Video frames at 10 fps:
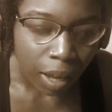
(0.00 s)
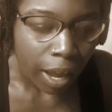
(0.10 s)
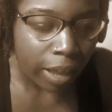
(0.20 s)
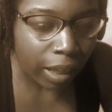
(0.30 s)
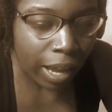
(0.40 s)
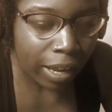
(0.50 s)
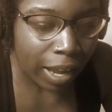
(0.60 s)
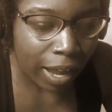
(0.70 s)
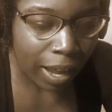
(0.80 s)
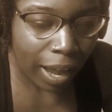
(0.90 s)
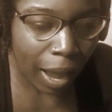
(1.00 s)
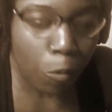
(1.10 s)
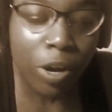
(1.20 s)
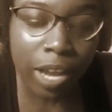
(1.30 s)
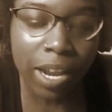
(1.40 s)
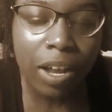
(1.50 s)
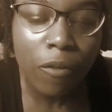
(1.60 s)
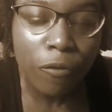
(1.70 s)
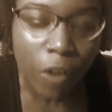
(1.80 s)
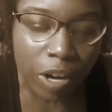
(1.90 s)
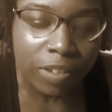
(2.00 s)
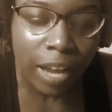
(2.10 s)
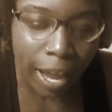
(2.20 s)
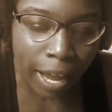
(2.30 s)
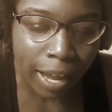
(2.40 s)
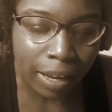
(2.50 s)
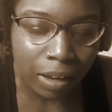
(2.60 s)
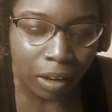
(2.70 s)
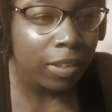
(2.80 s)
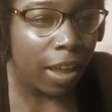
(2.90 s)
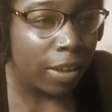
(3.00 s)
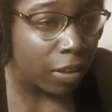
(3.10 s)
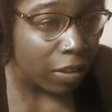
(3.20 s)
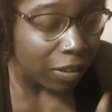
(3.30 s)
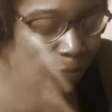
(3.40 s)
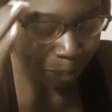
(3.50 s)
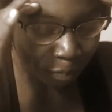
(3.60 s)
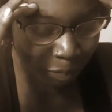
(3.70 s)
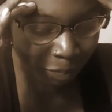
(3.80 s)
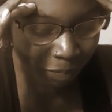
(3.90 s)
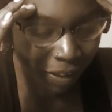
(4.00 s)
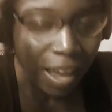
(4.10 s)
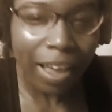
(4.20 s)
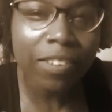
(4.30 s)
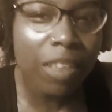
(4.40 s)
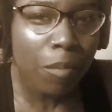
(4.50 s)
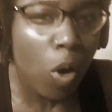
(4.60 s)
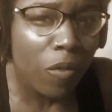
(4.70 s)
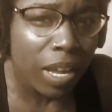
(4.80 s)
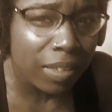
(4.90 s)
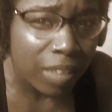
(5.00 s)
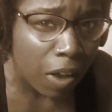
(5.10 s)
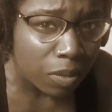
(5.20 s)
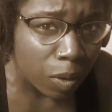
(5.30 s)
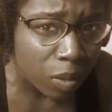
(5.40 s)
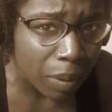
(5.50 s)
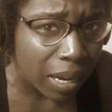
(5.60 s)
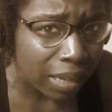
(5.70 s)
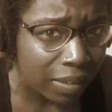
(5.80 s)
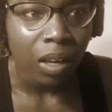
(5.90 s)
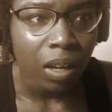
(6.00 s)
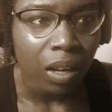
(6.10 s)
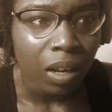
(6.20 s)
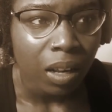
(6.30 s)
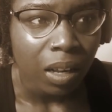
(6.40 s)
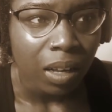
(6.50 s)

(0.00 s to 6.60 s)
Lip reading: And we're getting a first-hand is the movie itself supposed to be an example?